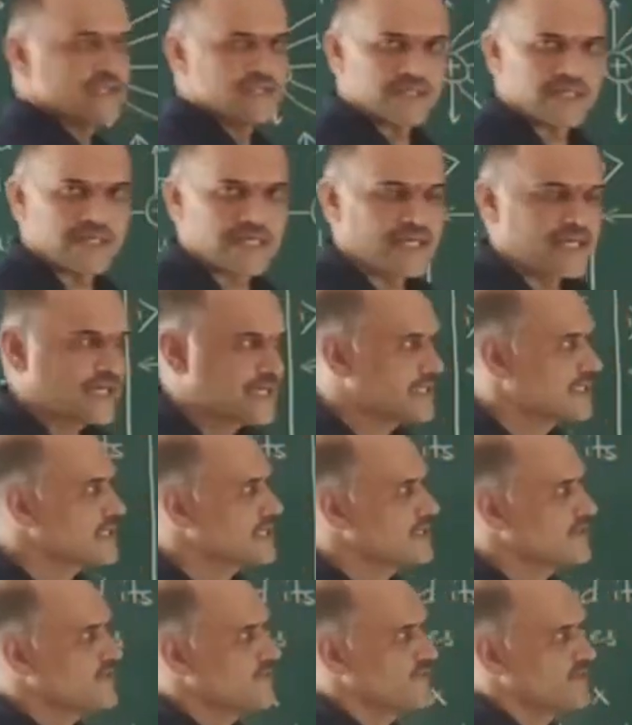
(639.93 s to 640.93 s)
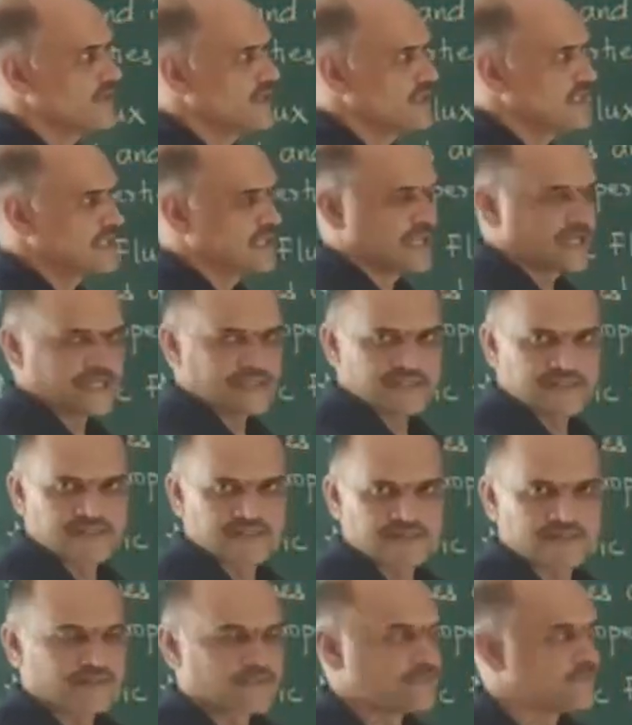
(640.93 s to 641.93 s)
electric field
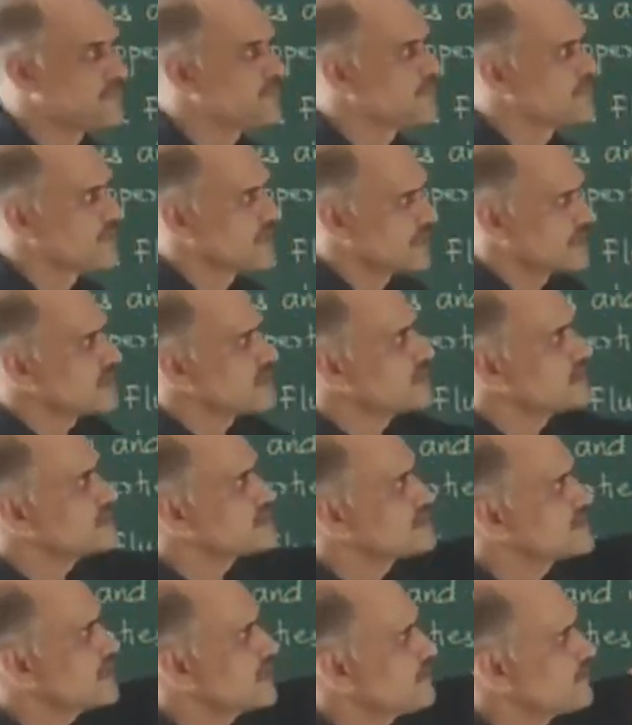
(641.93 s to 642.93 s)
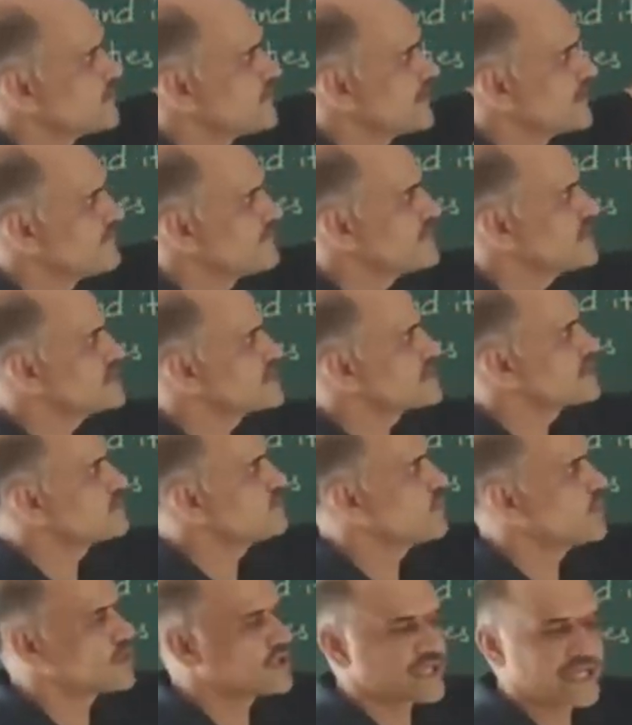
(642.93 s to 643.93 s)
lines. Same definition
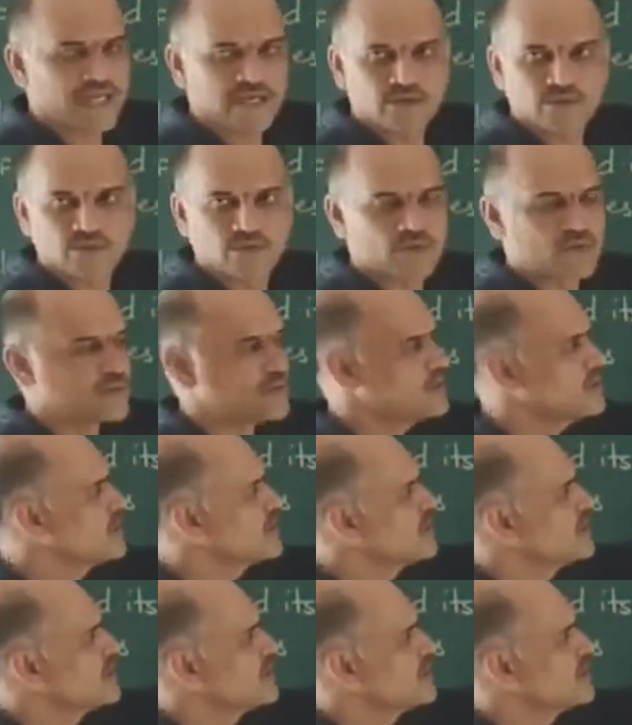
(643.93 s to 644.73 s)
what I have told.